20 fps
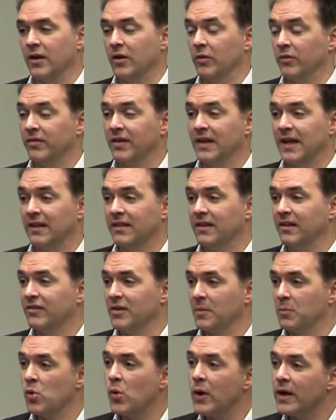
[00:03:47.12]
to get things
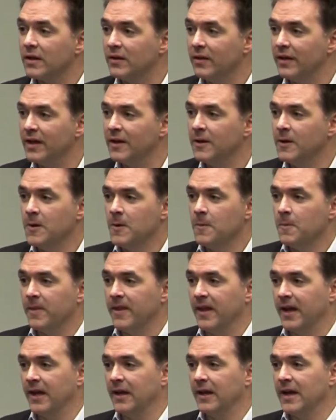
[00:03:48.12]
up quickly,
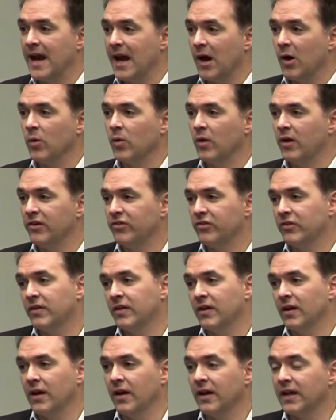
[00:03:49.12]
then air launch
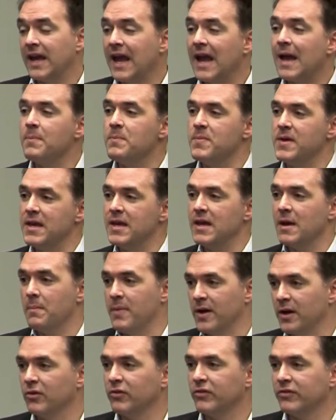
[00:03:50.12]
can be a
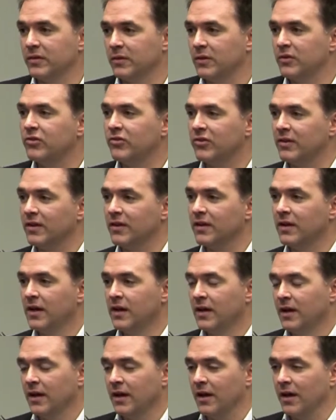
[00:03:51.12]
better solution.
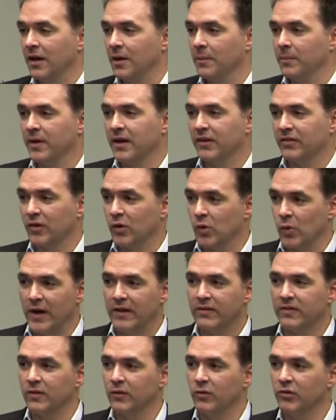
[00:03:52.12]
It's a great
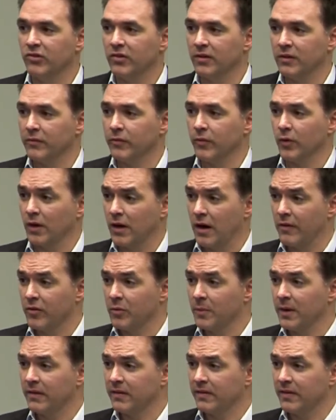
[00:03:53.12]
solution for
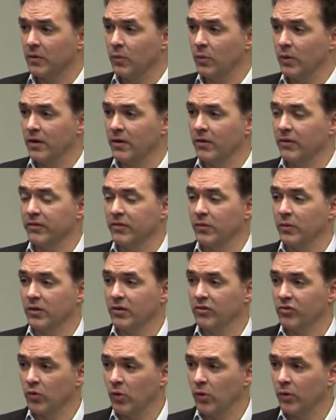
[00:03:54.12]
governments that want to also
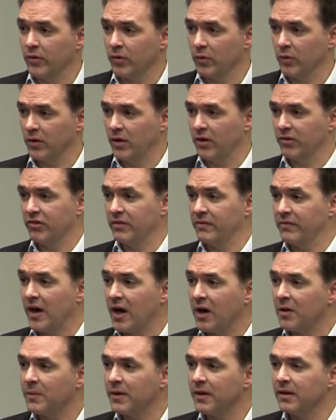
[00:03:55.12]
control their own launch
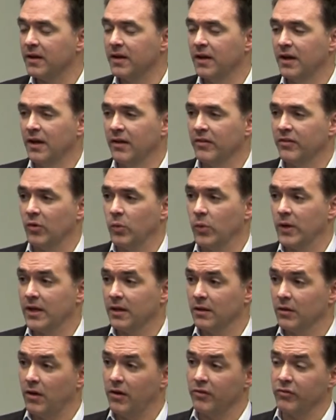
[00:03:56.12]
environment, so we
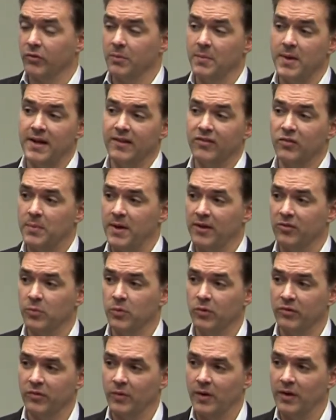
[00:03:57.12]
can launch from many
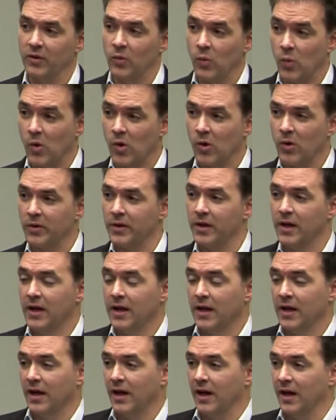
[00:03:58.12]
spaceports around the world,
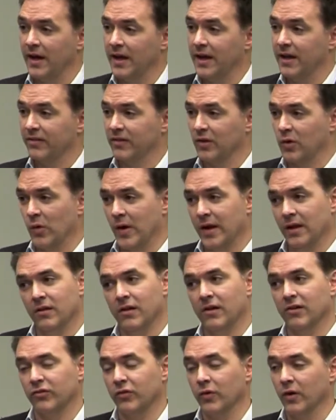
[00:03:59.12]
and it's a great
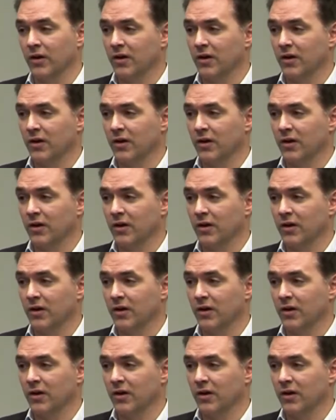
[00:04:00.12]
launch for our